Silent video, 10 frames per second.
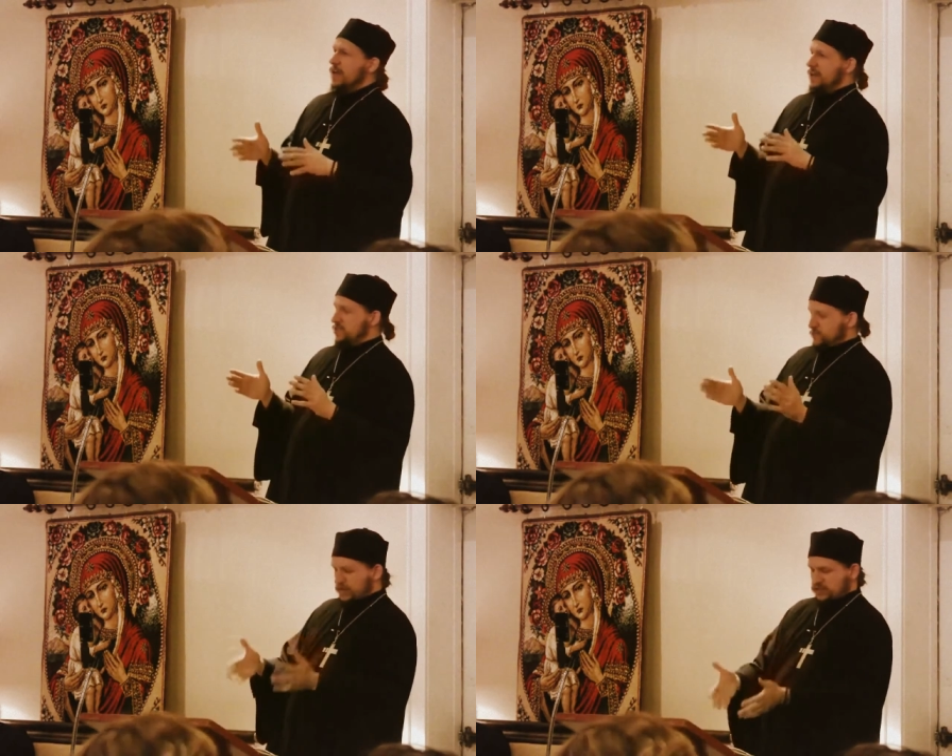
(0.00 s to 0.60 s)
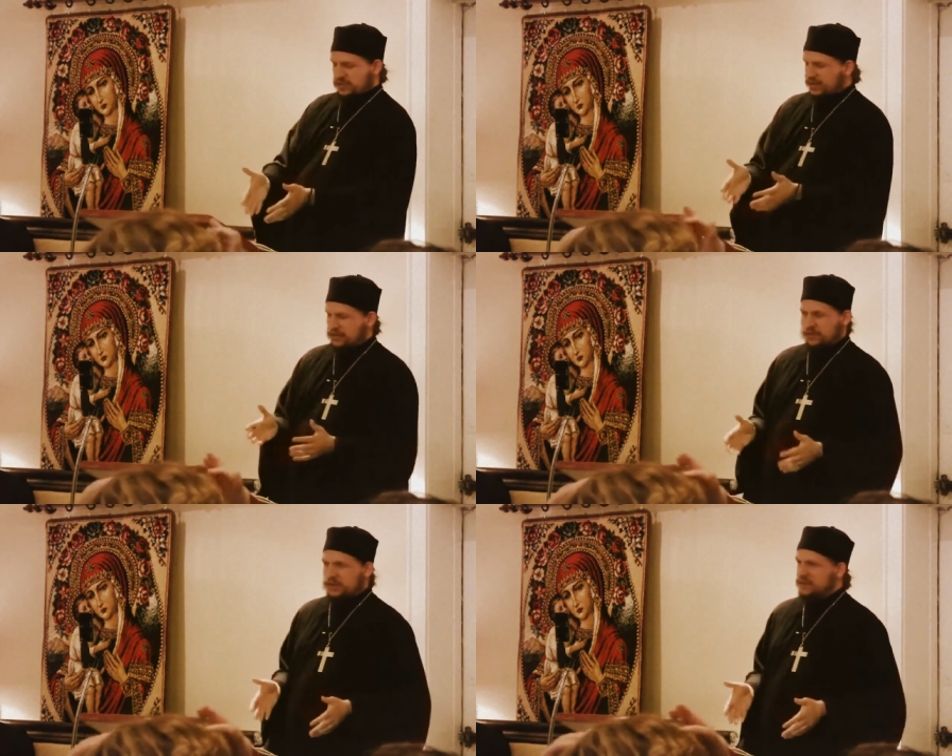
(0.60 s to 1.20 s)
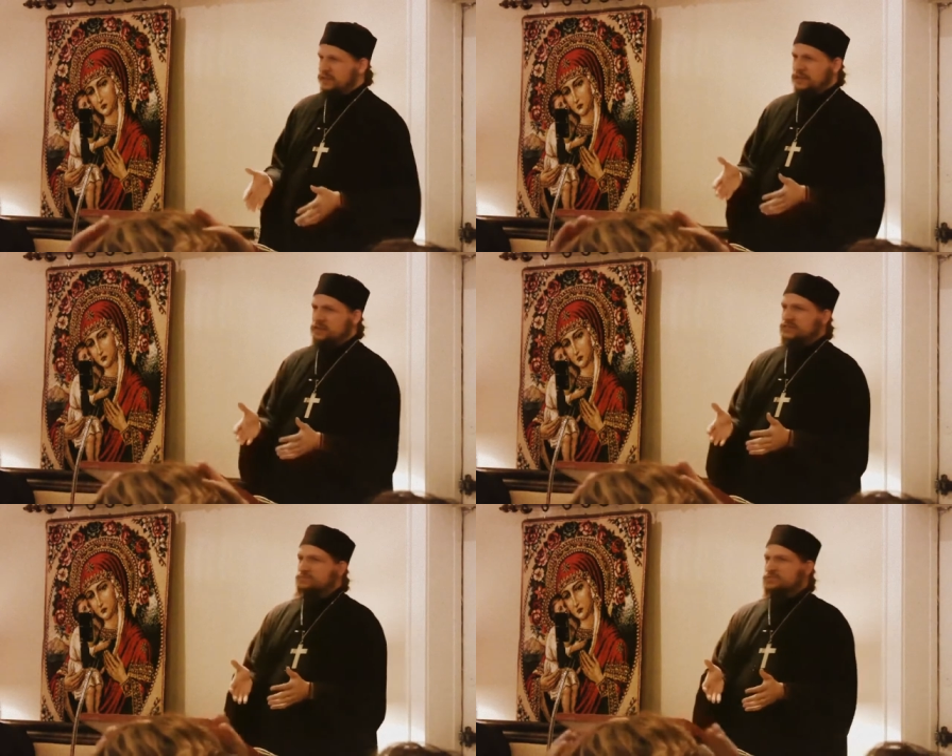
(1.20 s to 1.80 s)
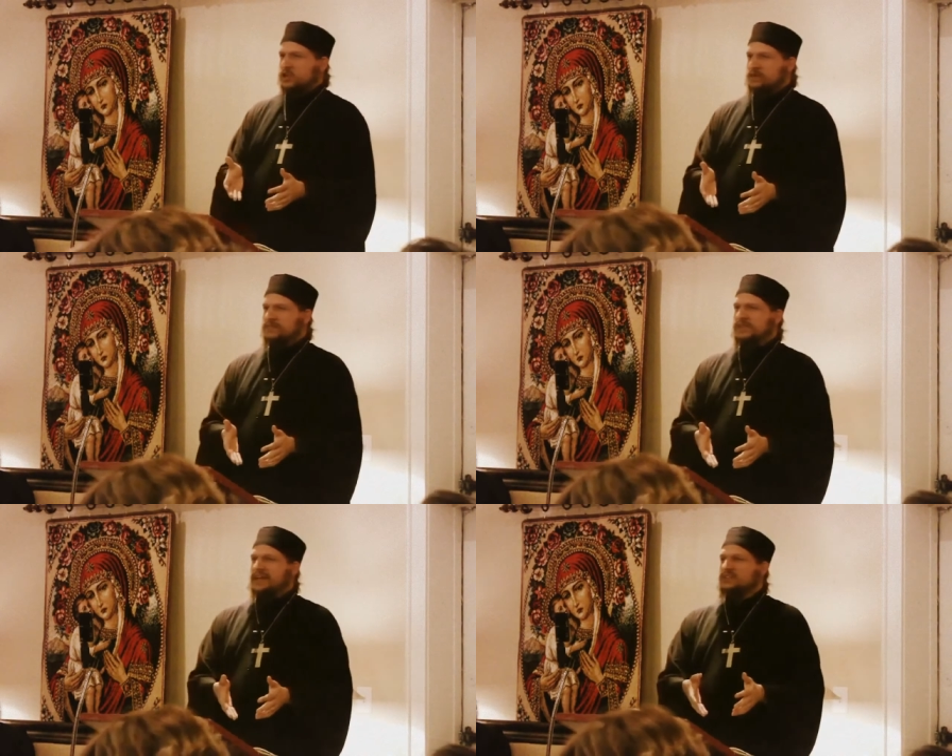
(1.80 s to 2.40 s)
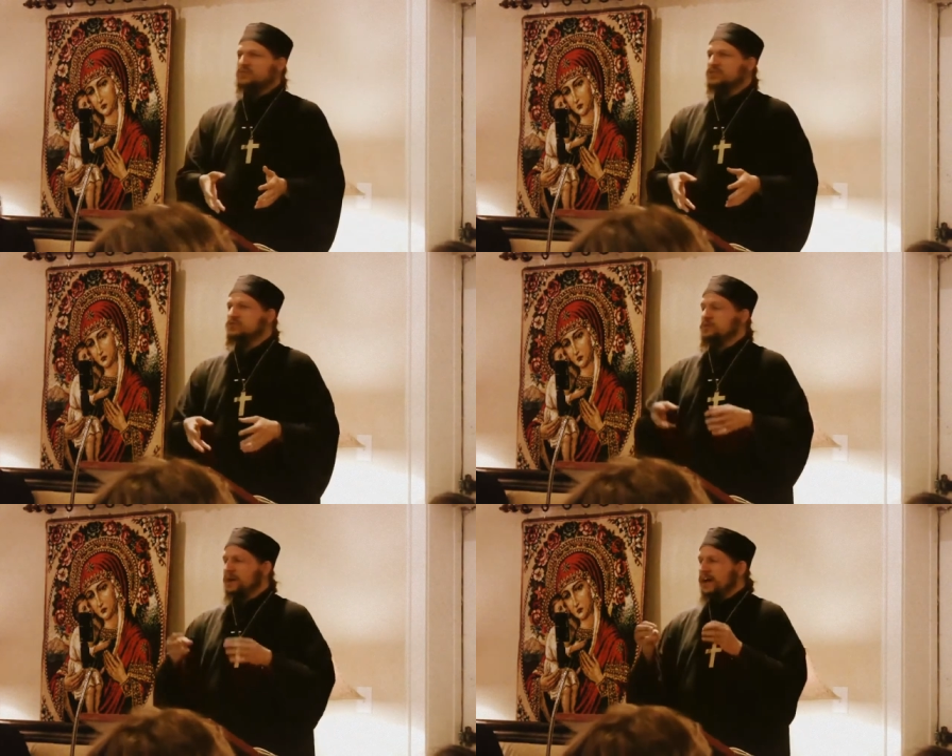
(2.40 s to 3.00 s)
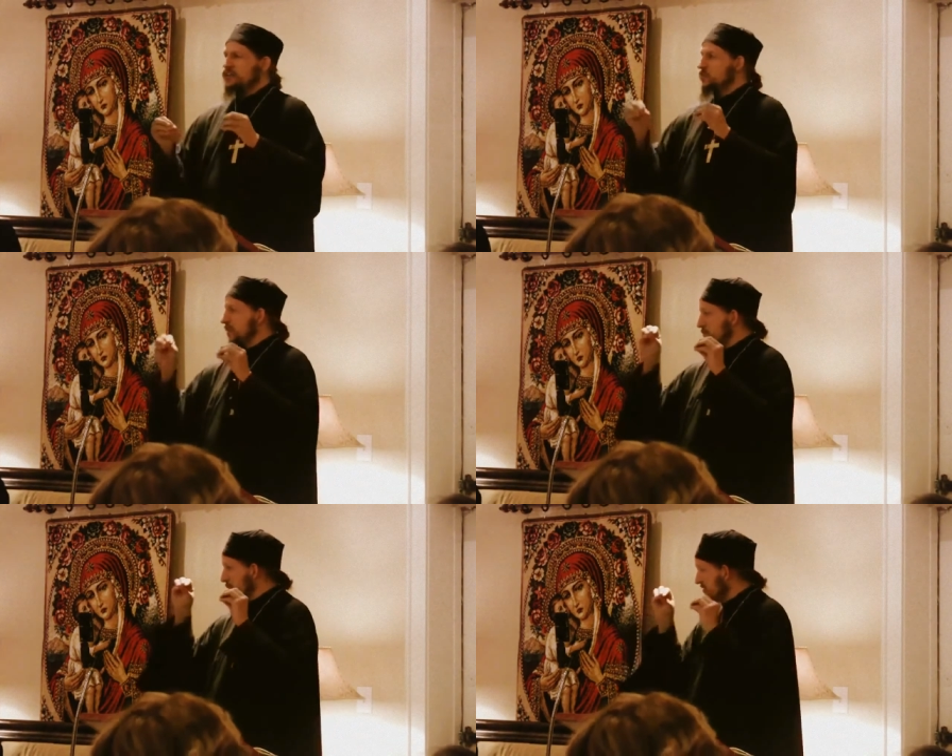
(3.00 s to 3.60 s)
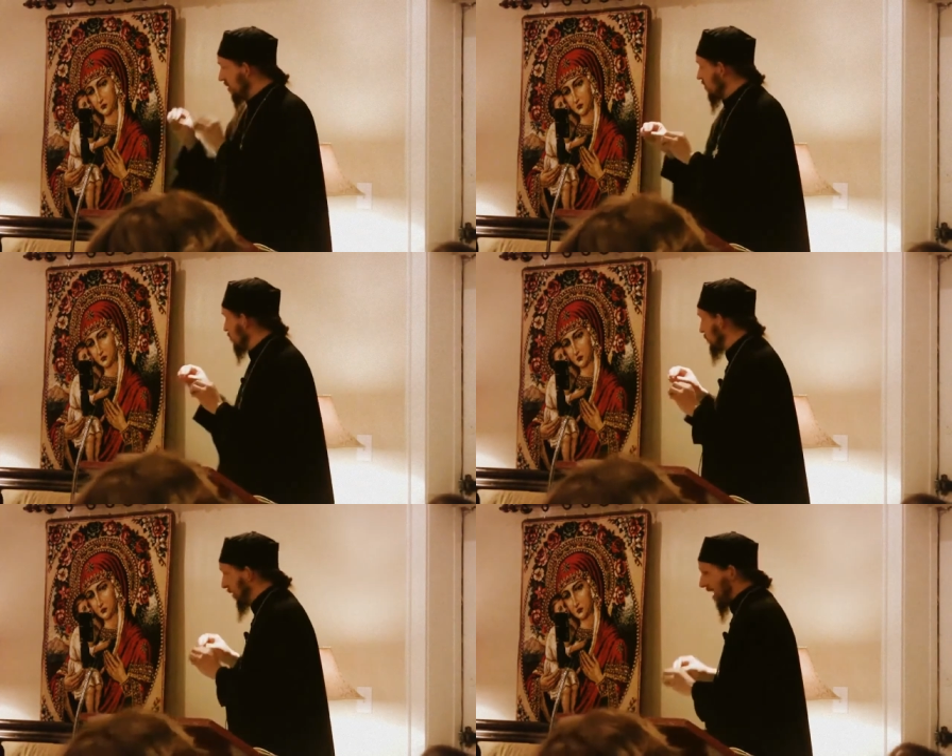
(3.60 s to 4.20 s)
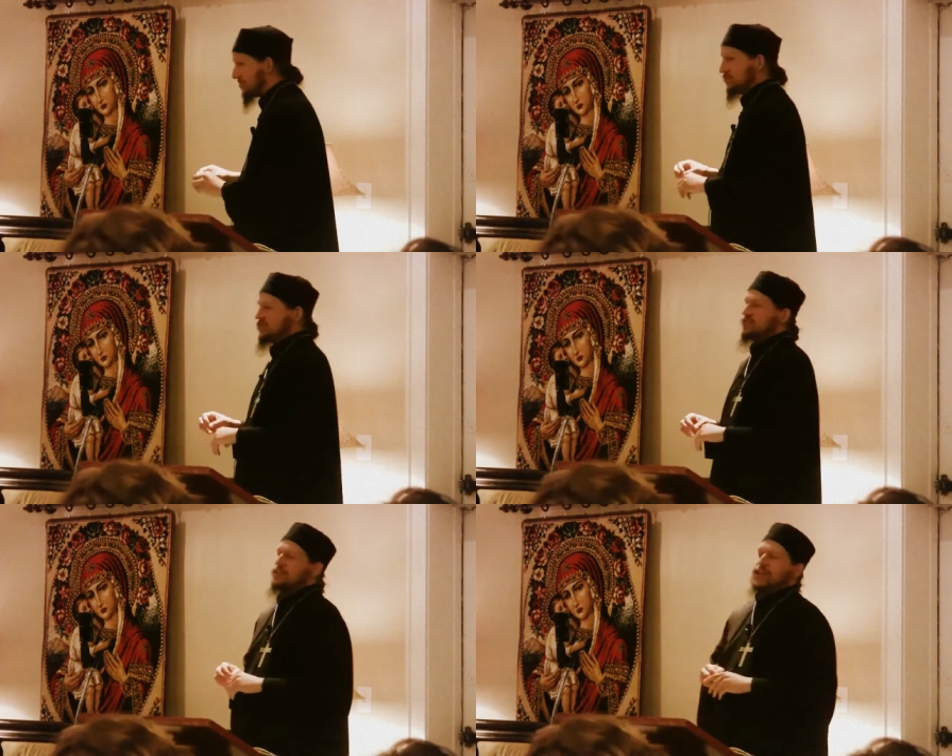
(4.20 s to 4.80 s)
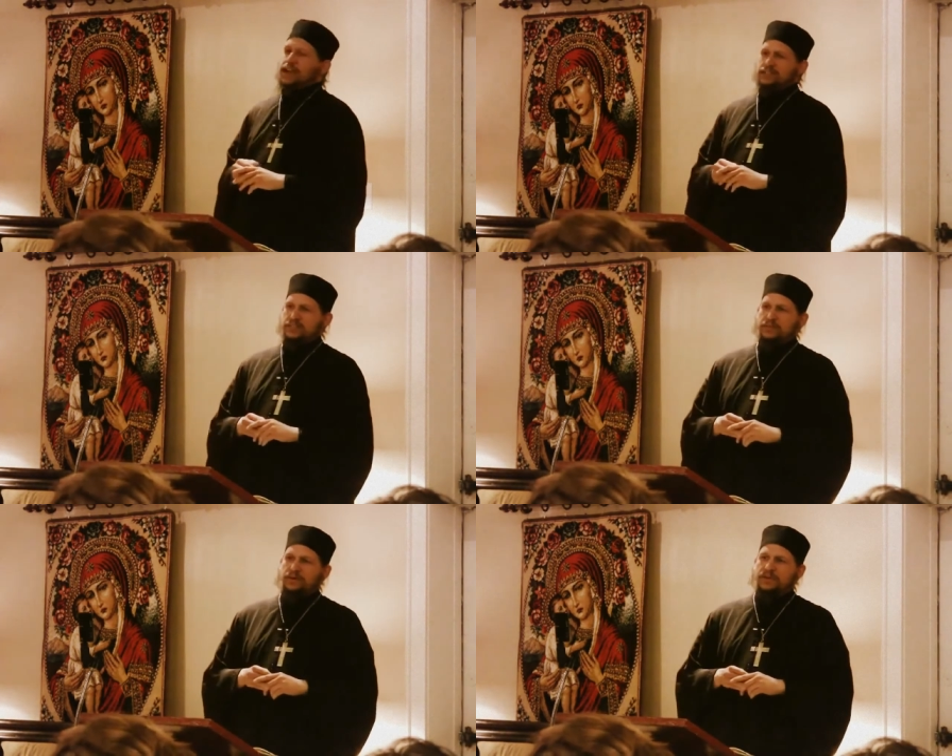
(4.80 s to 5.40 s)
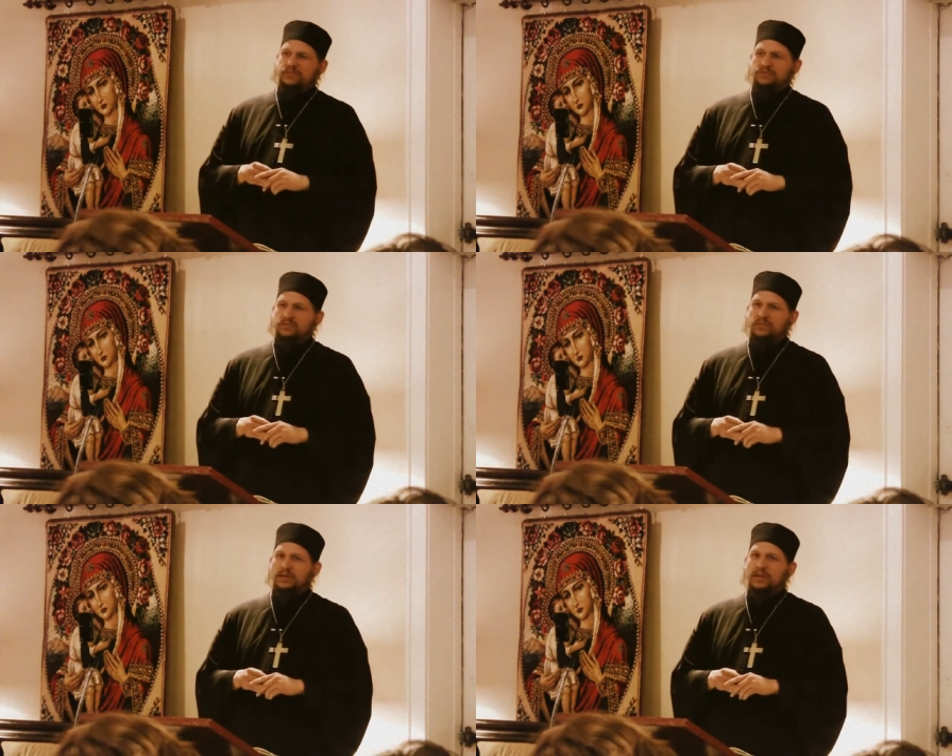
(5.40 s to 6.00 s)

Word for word: And especially uh, there, are, there are circumstances which remind you of particular passages in the Acts of the Apostles.